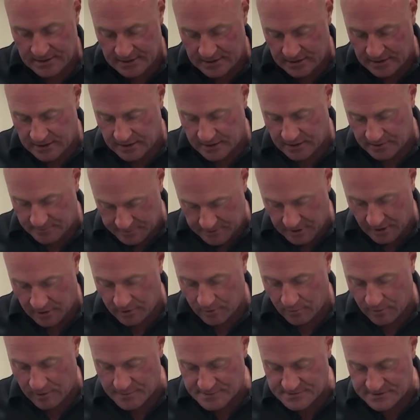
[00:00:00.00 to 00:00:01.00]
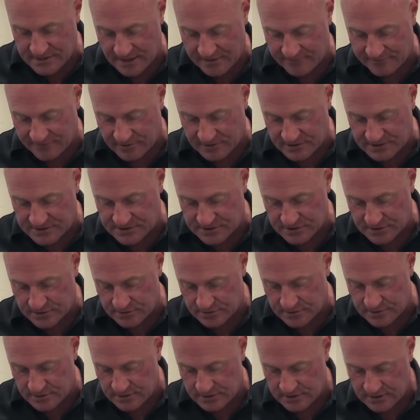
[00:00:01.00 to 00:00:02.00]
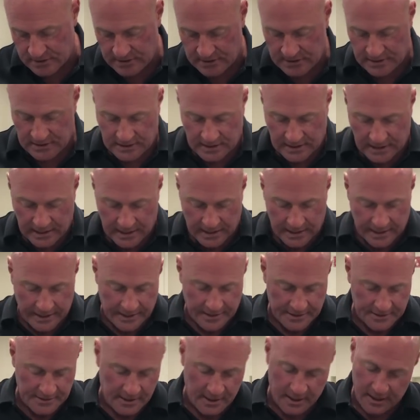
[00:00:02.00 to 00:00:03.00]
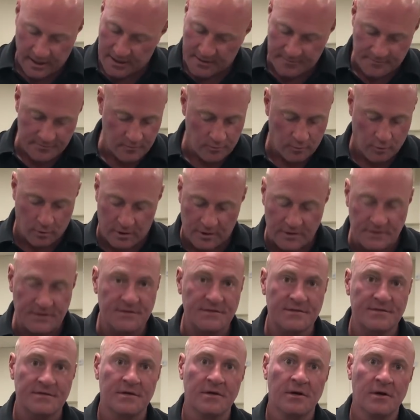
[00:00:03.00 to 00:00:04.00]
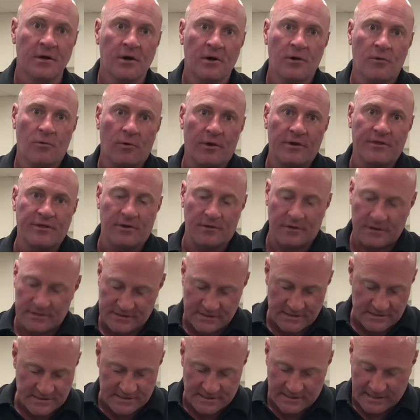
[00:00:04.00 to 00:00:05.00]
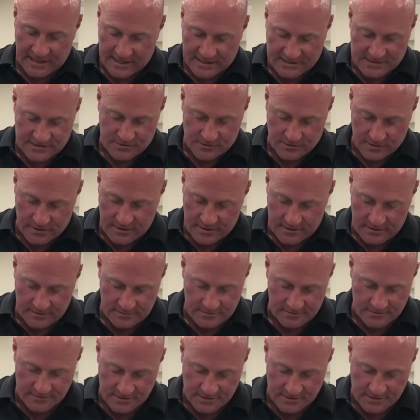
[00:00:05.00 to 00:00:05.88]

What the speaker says: It'll be on our website very soon and works with your existing X3.